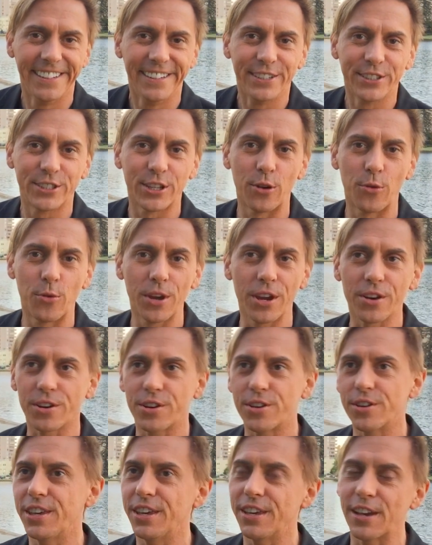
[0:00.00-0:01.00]
So we are
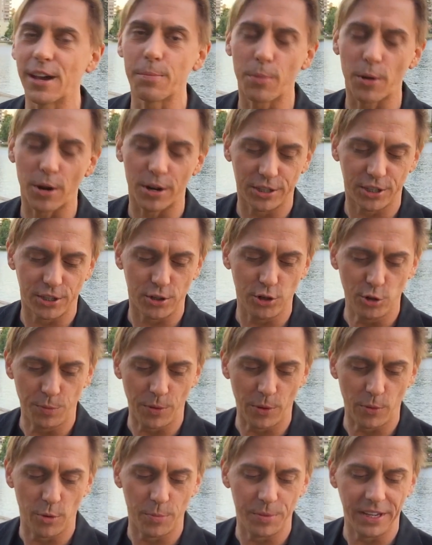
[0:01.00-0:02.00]
cooking up our soup,
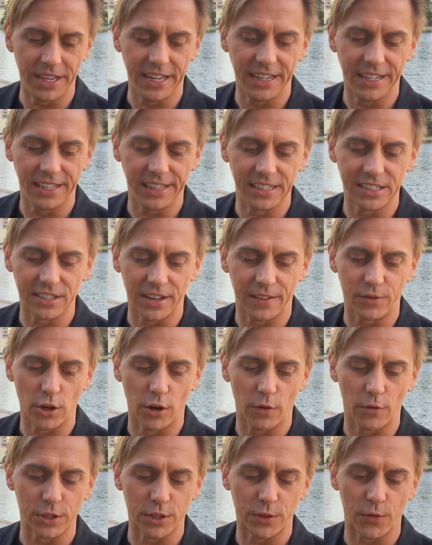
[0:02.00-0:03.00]
and we'll be eating these
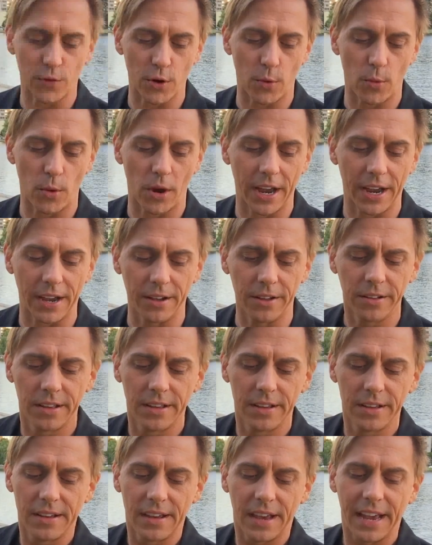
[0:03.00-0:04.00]
leftovers for a while.
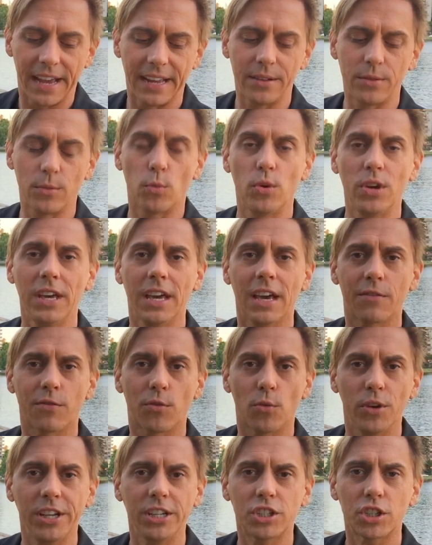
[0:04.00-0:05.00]
And we have
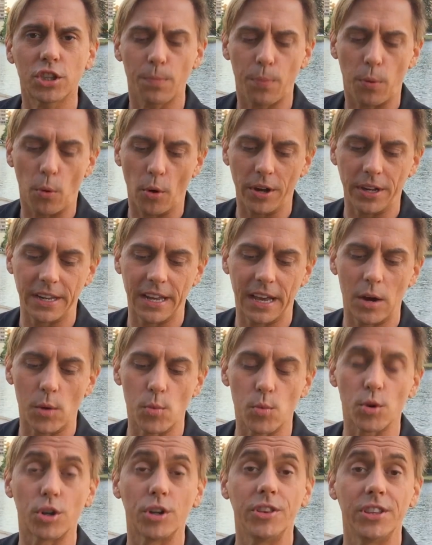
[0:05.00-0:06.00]
reached the point now,
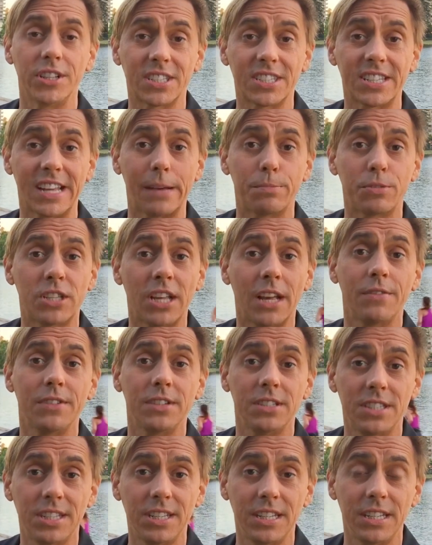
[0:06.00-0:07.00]
we're in the step
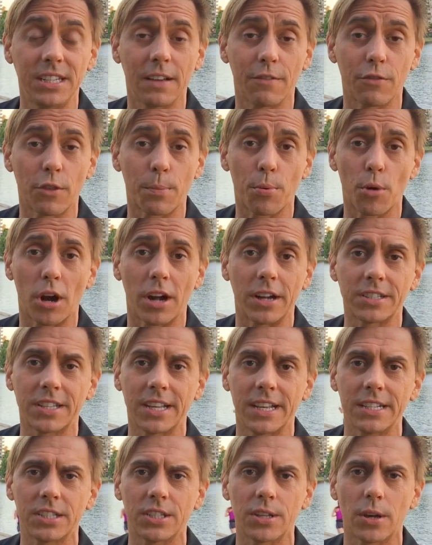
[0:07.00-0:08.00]
17 of the
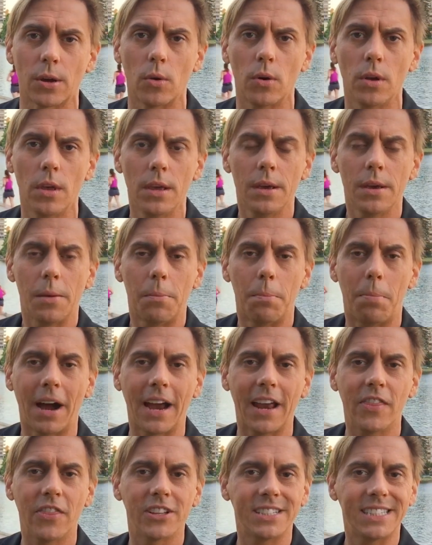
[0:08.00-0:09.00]
process. So
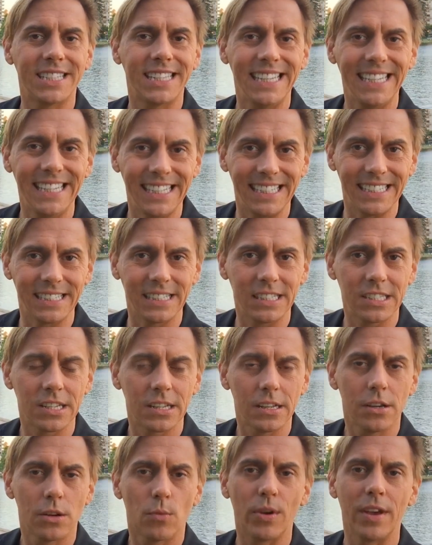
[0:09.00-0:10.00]
by the teens,
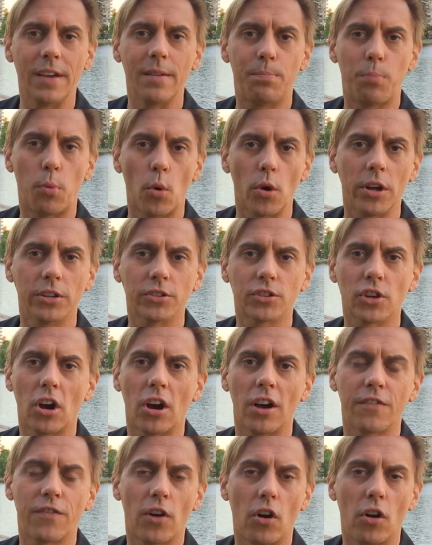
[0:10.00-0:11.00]
we have boiled
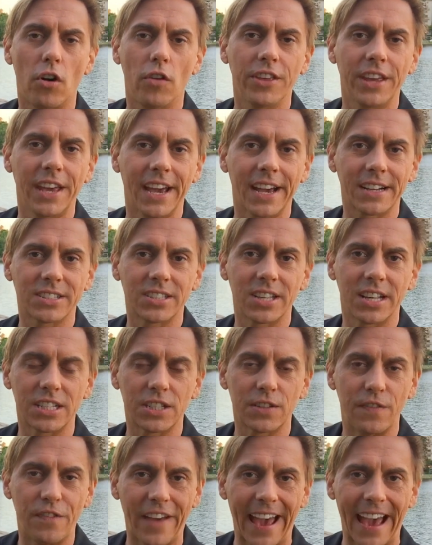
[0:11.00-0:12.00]
off all the excess
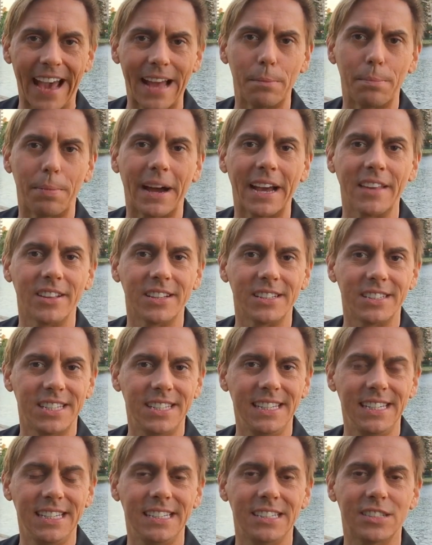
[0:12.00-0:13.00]
fat. By the
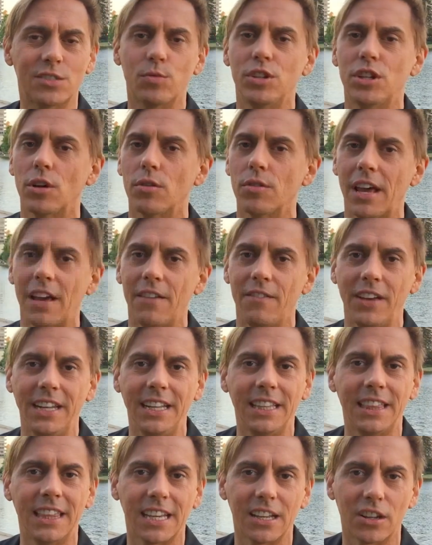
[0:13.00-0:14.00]
teens, we don't have
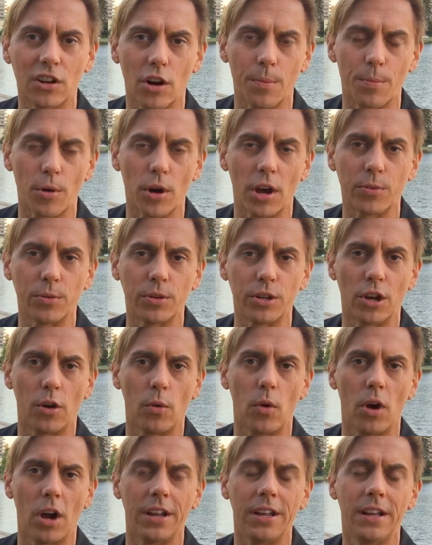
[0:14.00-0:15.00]
anything in our broth we don't
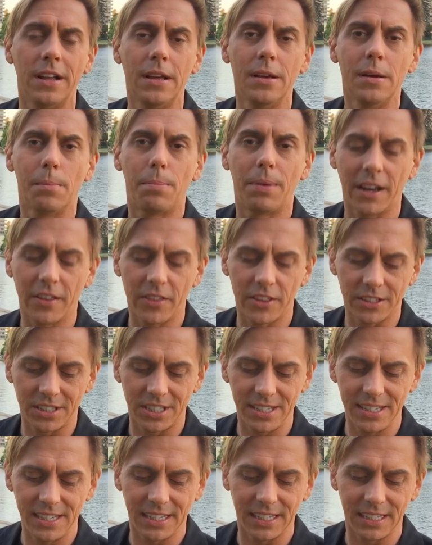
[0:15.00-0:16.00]
want. By the
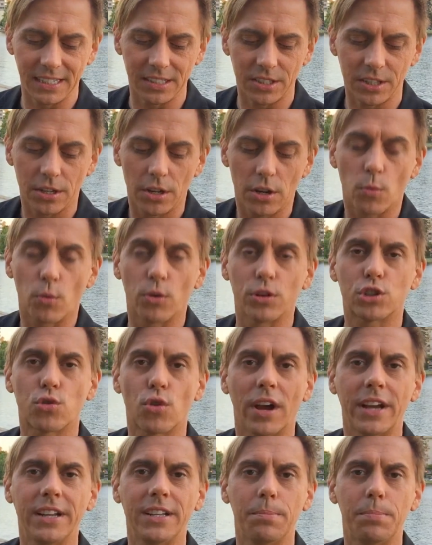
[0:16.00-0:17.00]
teens, we're
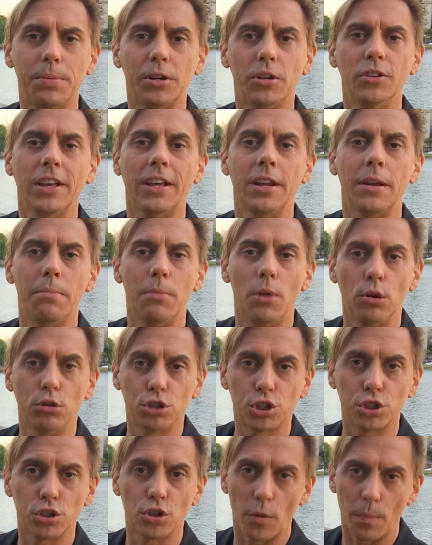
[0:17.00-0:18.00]
trying to build an
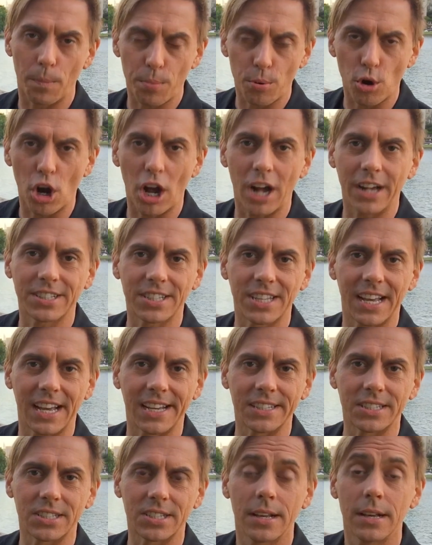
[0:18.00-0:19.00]
emotional
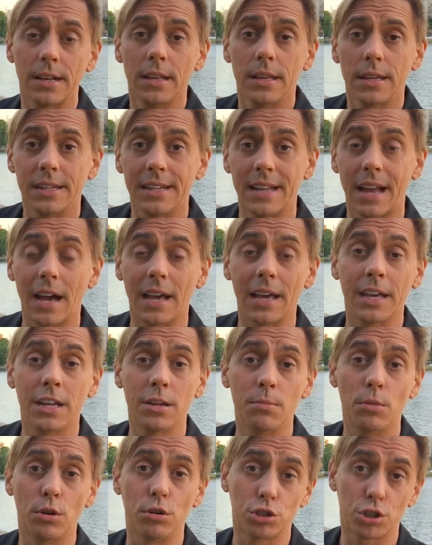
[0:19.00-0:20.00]
process, not an
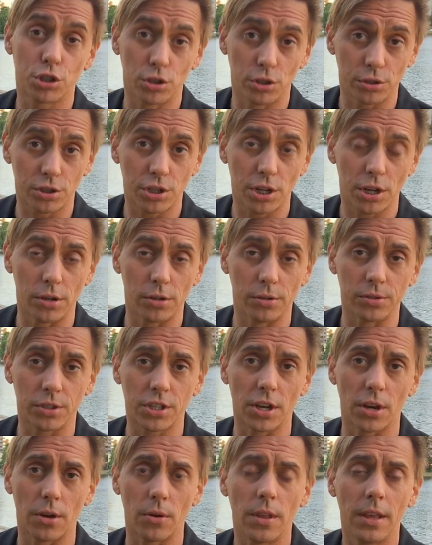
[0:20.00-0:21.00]
emotional tone.
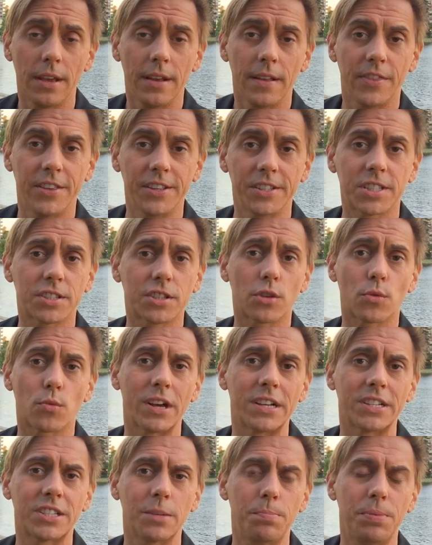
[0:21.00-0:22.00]
So this is a
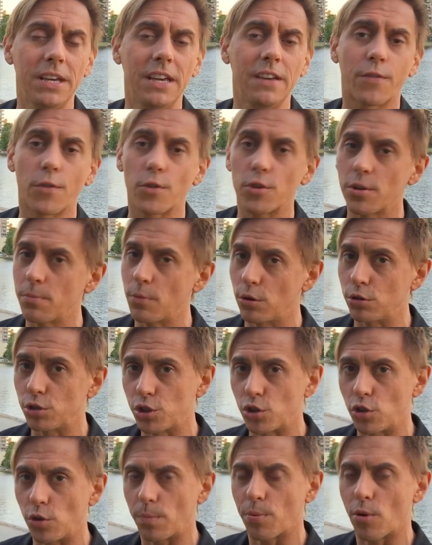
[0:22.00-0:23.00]
recipe for an
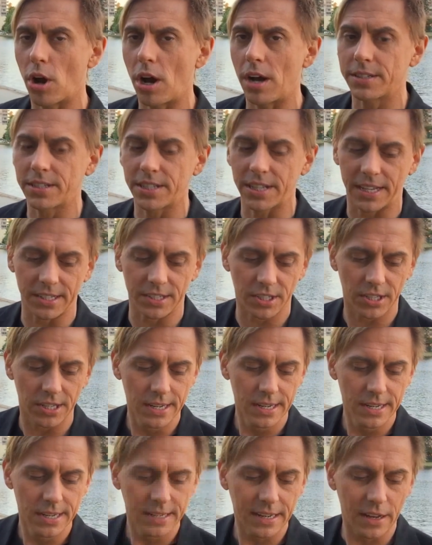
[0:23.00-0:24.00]
emotional process.
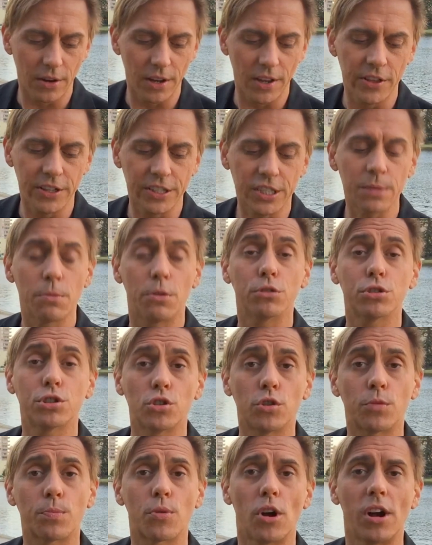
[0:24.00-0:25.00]
Now in this
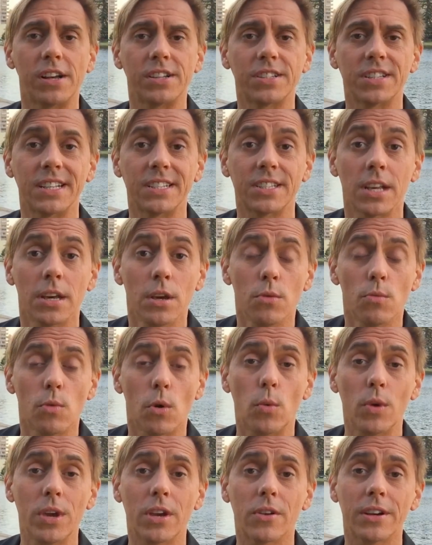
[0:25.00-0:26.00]
emotional process, what
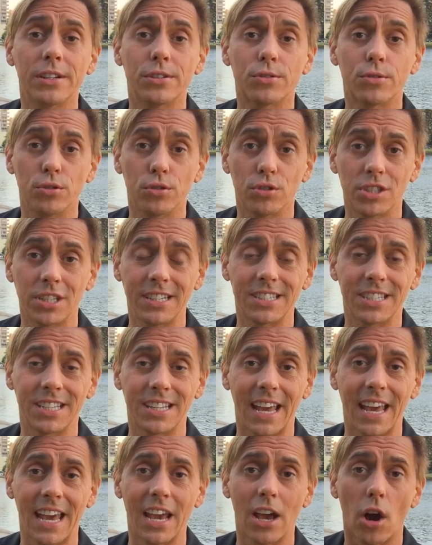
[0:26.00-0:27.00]
we are introducing
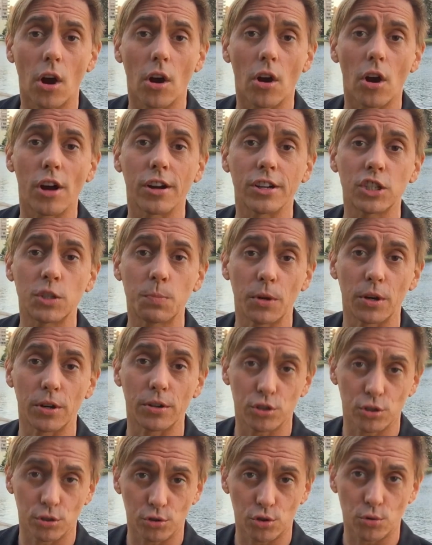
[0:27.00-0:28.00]
today are our
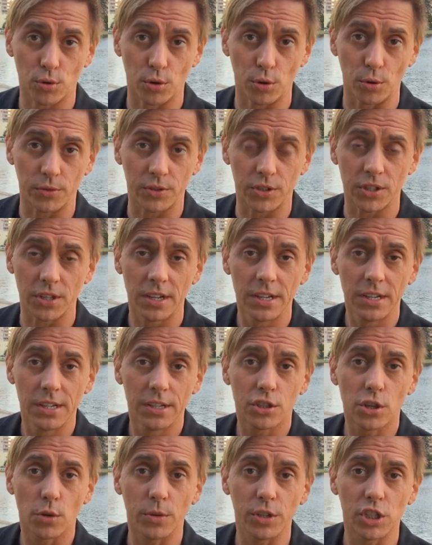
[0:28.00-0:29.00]
spiritual truths.
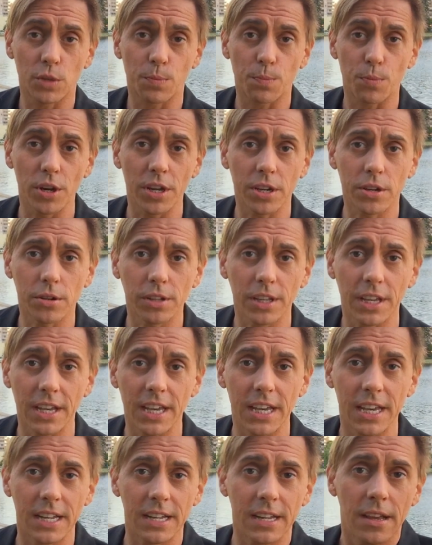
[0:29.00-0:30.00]
So we sprinkle
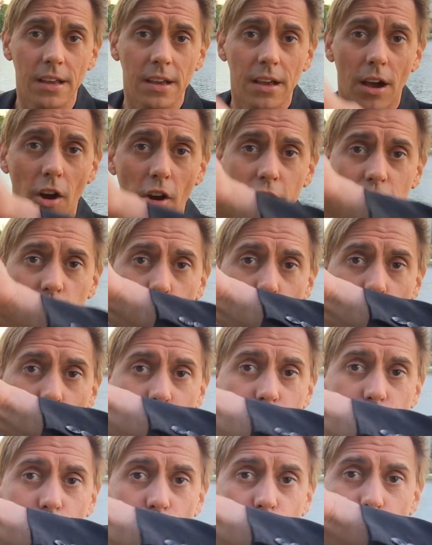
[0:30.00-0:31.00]
in our
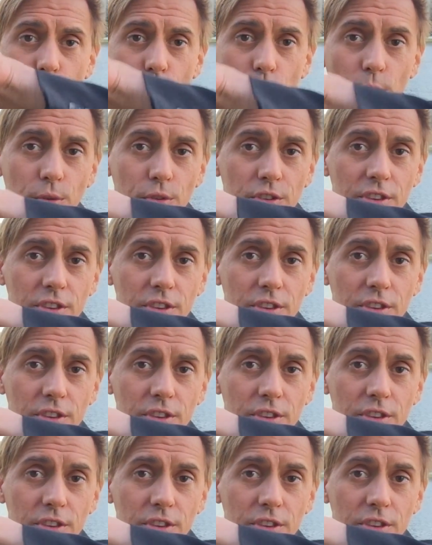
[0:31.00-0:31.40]
spiritual truths.